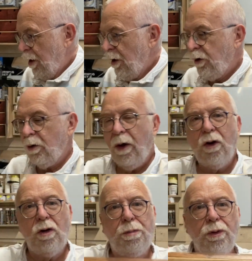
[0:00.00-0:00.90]
so I
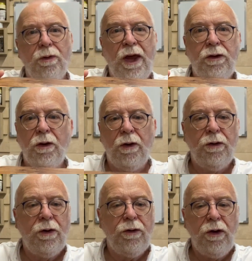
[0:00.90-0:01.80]
could put this
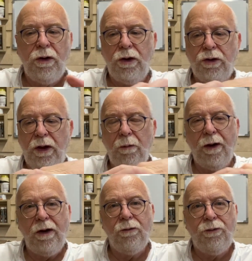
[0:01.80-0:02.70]
on to see where
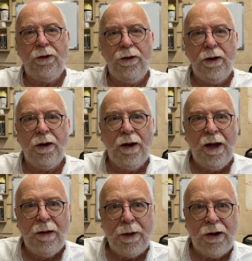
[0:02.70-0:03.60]
it fitted,
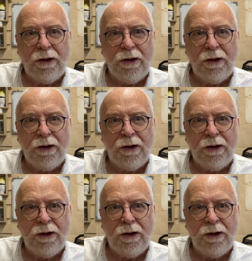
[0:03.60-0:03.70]
because